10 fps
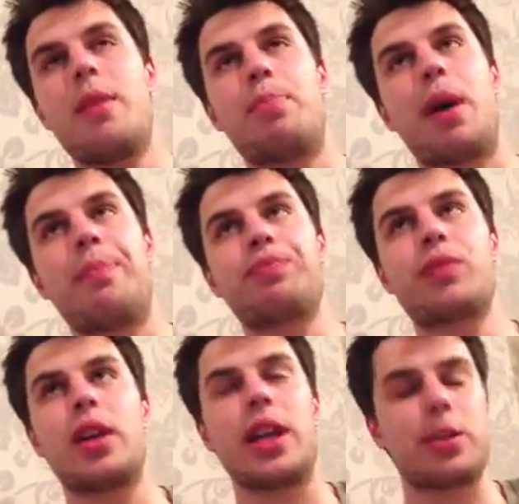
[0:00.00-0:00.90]

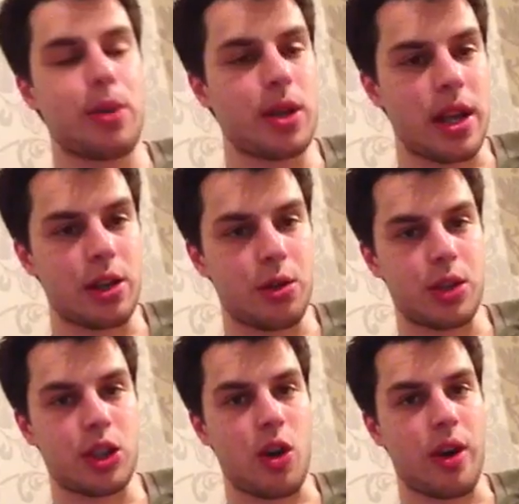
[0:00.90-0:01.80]
But let's put that to the
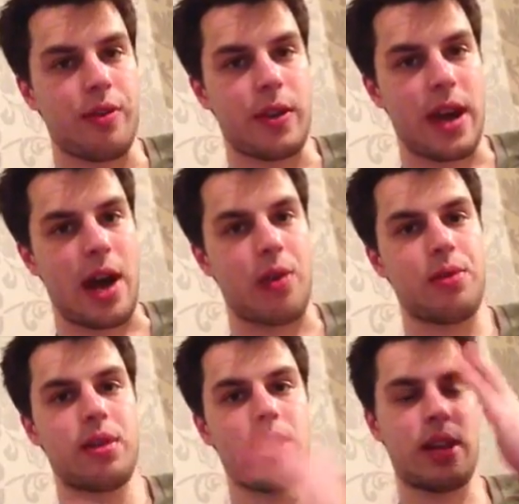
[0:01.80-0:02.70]
side for
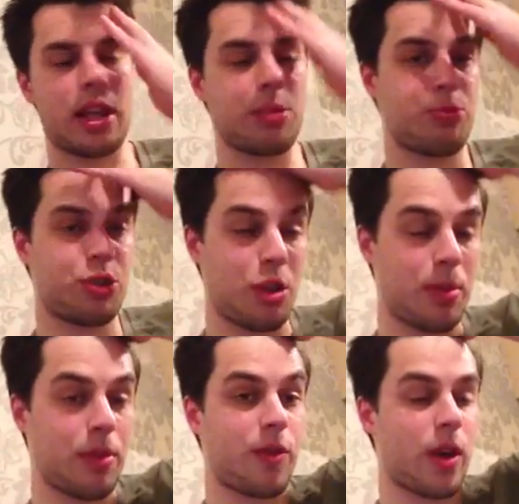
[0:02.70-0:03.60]
now. Let's presume
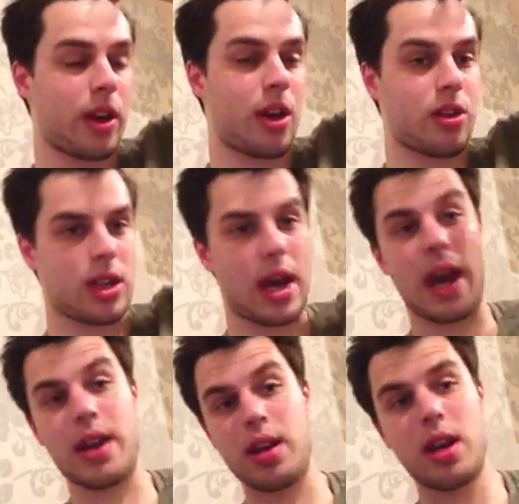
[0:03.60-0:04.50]
the fight goes
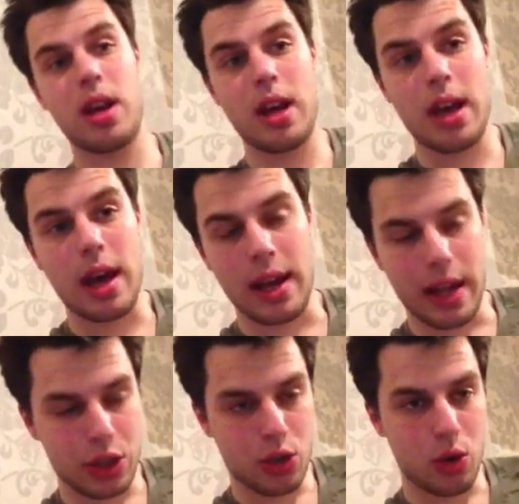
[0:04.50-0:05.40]
ahead, and
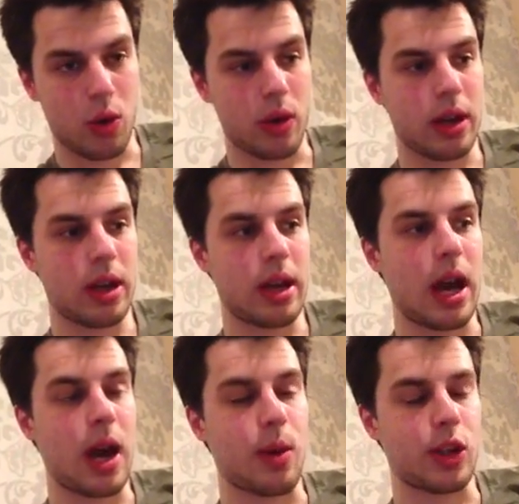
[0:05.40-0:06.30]
let's talk
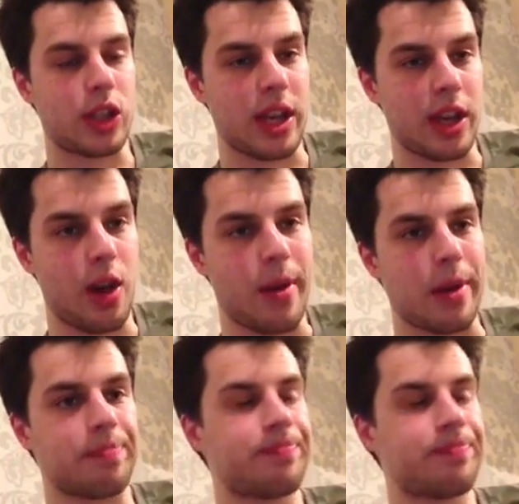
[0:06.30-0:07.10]
how I see it going.